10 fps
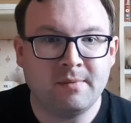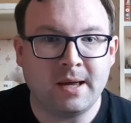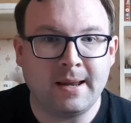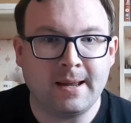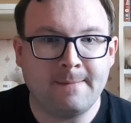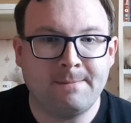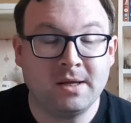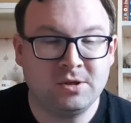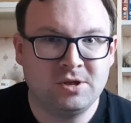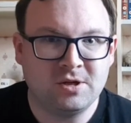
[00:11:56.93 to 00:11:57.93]
a
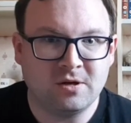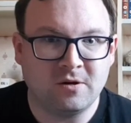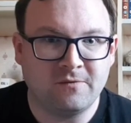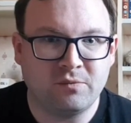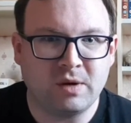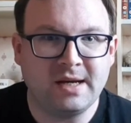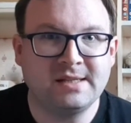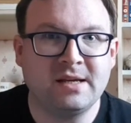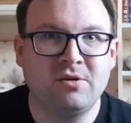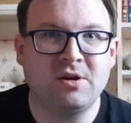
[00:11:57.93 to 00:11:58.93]
bunch of ways
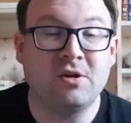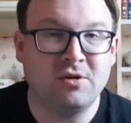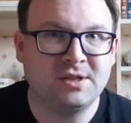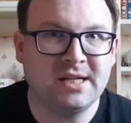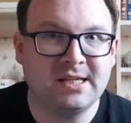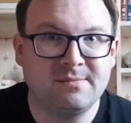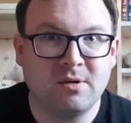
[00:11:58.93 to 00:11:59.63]
that you can contact